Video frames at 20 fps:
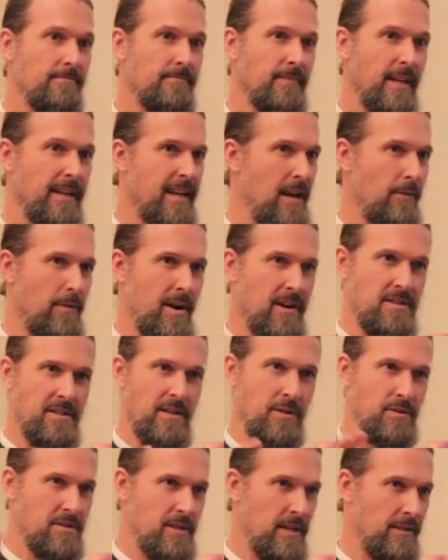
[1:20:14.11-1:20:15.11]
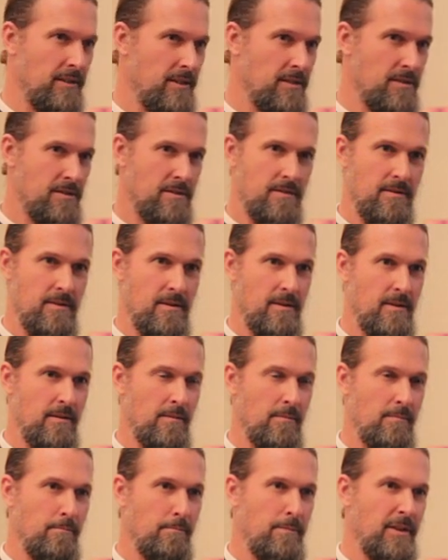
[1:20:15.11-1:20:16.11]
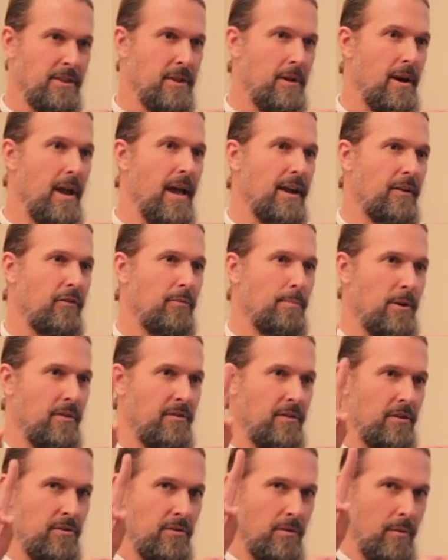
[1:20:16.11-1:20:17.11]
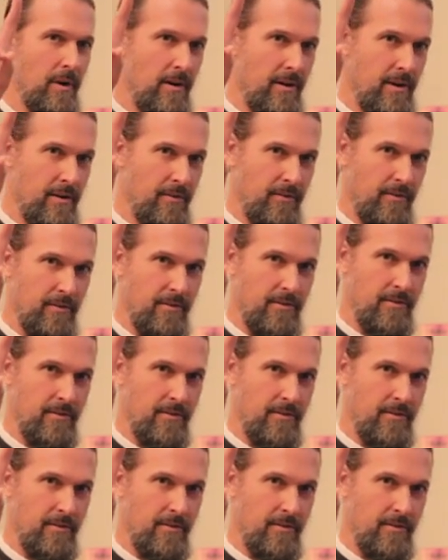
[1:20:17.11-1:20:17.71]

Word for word: They can't write a single sentence, but they're experts in two areas.